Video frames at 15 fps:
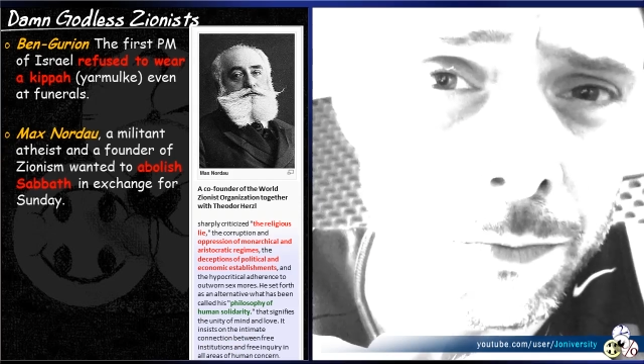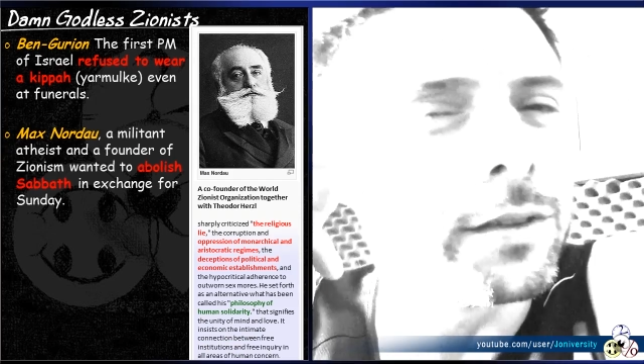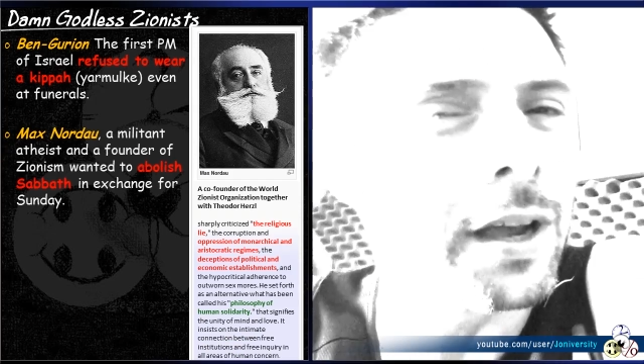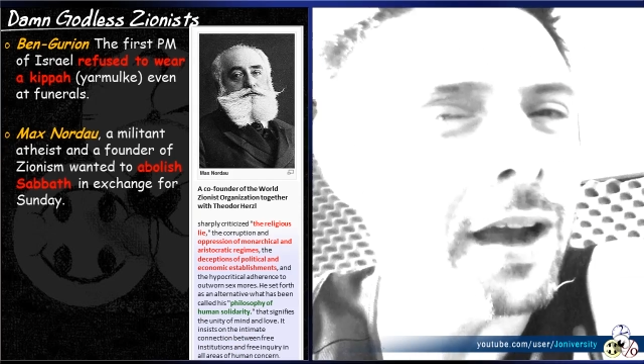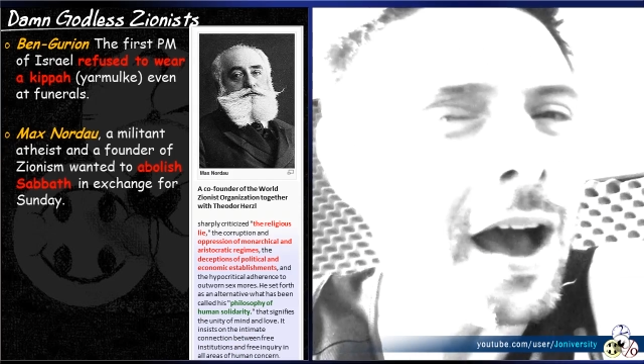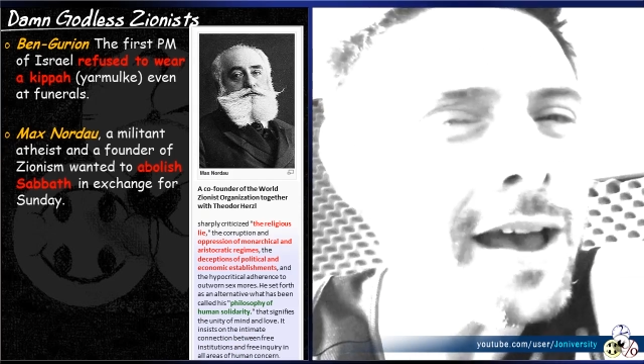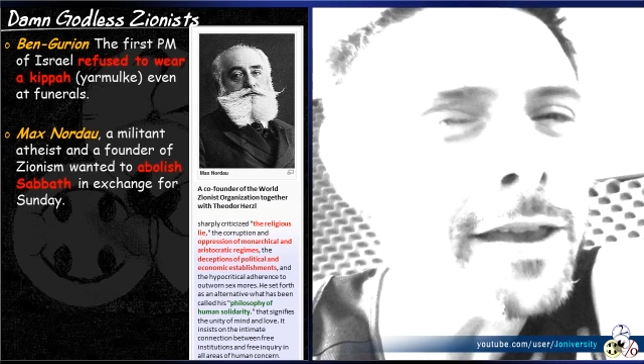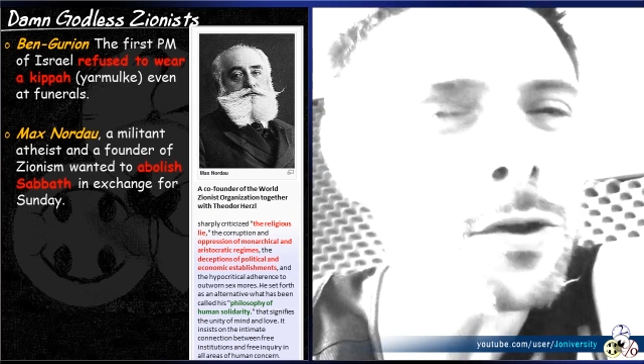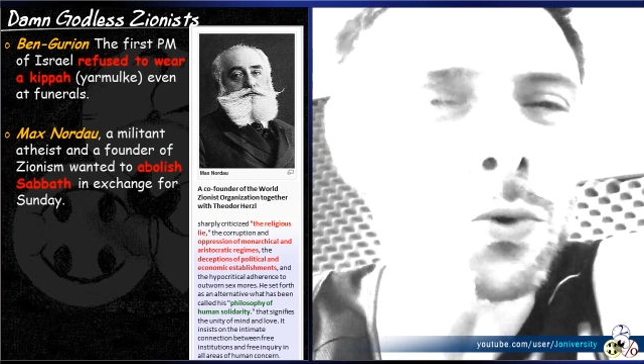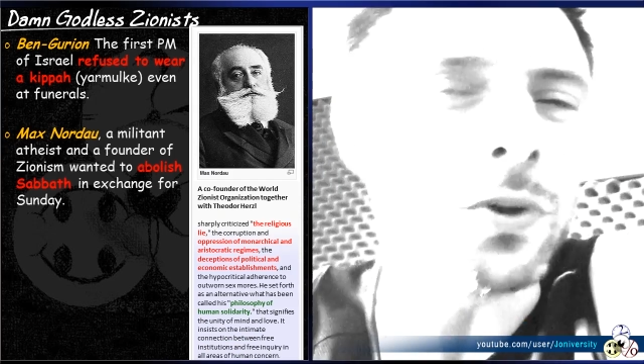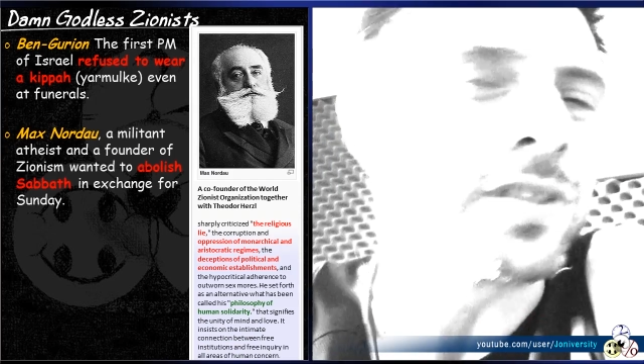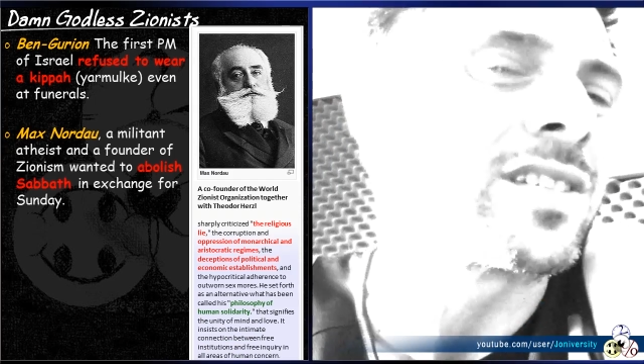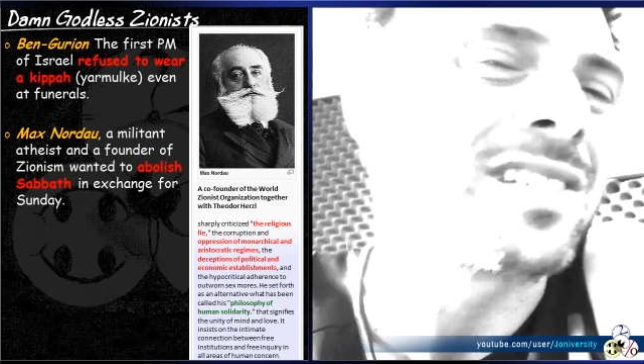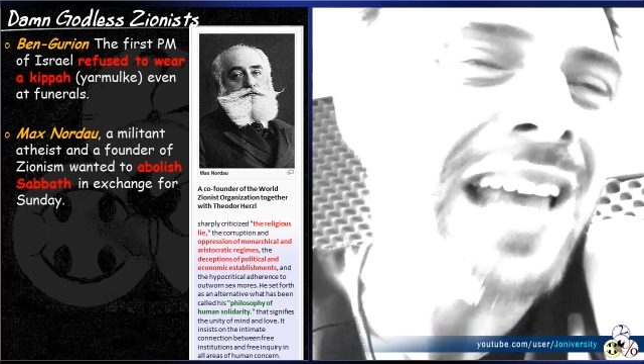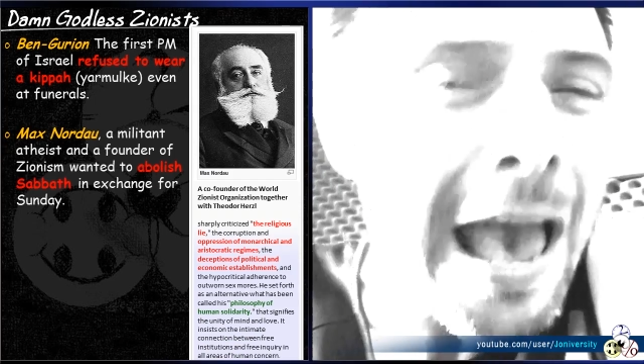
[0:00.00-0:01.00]
the guy who
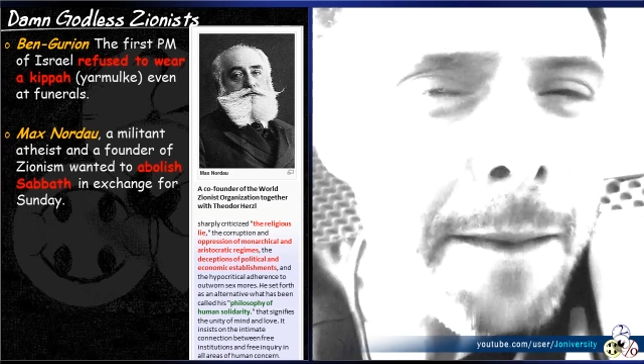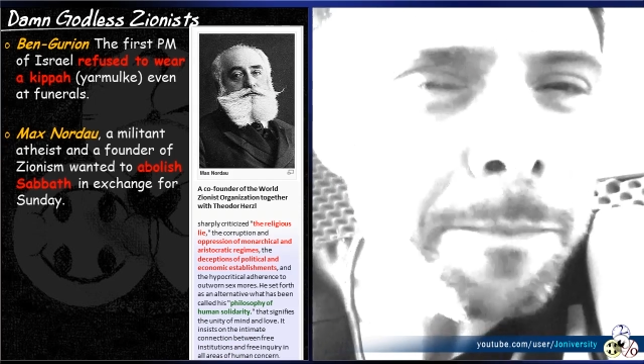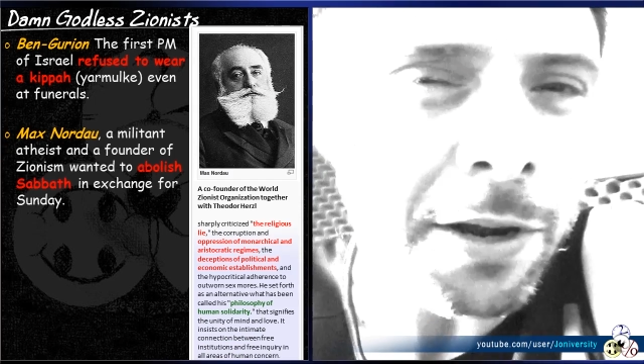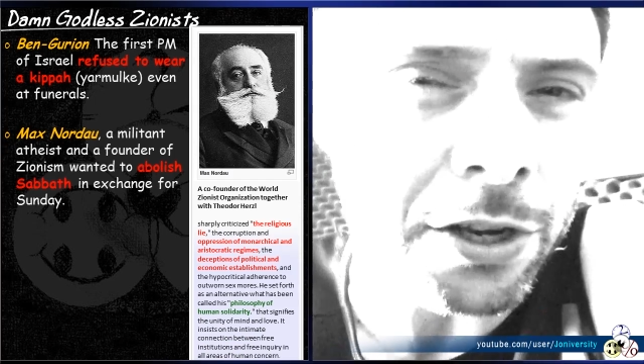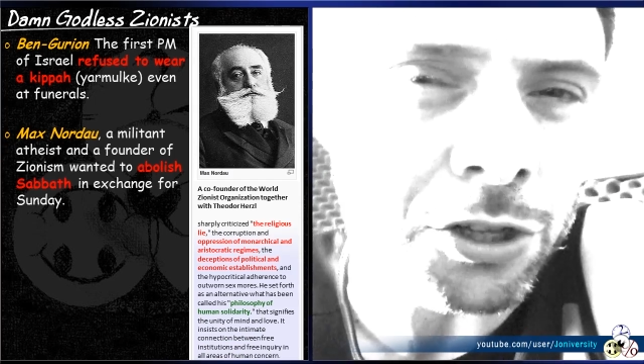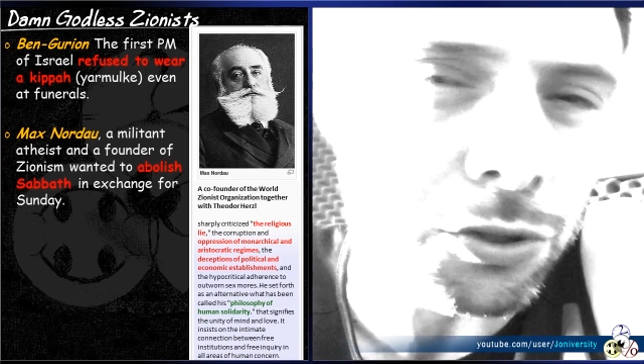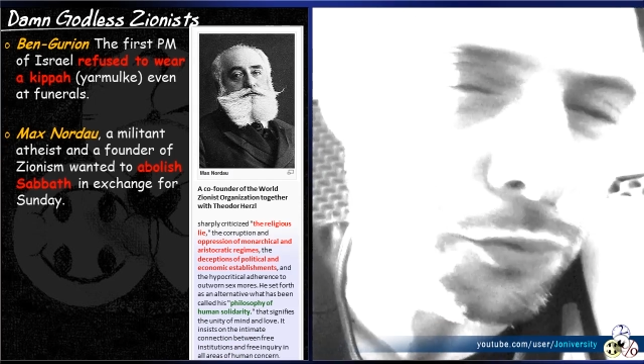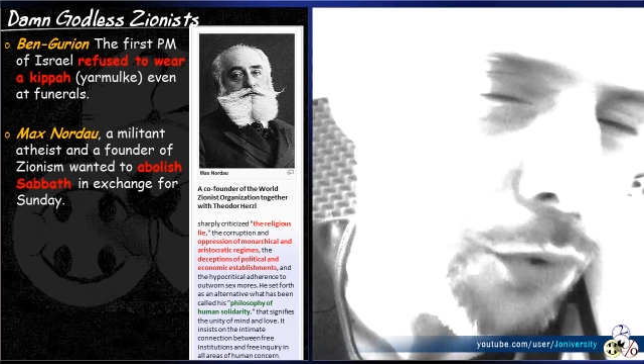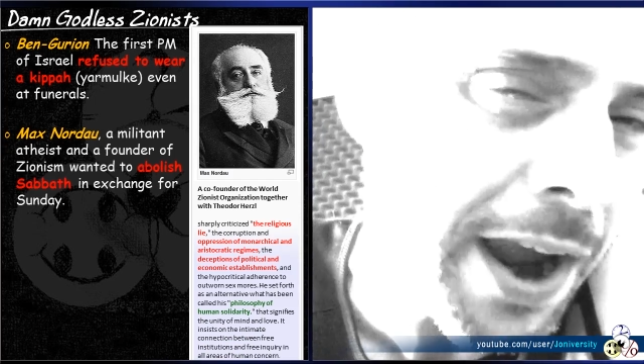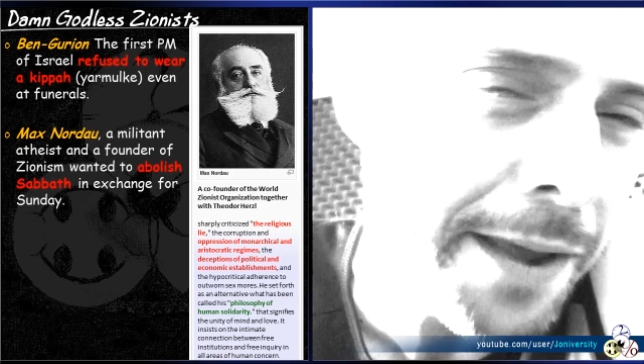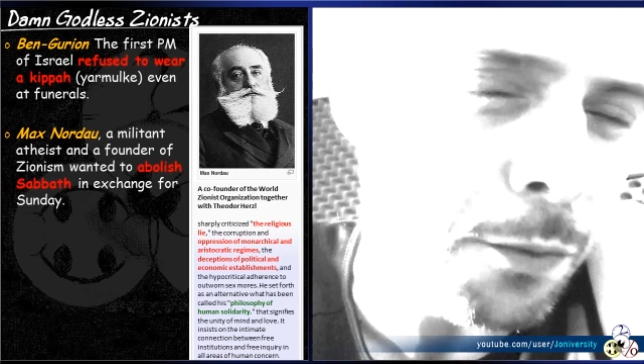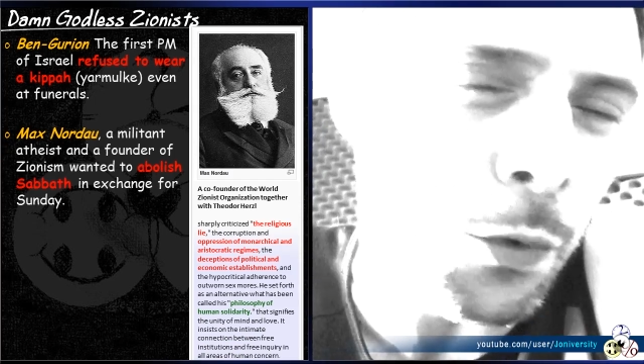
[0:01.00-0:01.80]
established right